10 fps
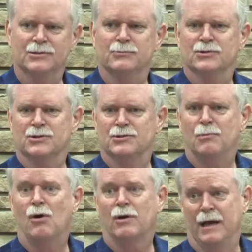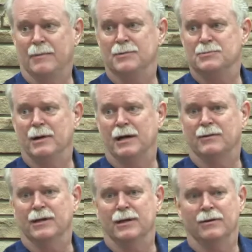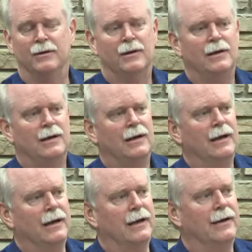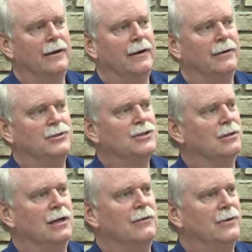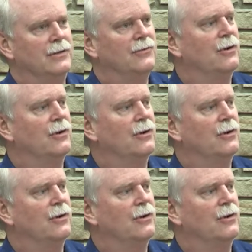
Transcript: It was a small campus back then, and just loved it.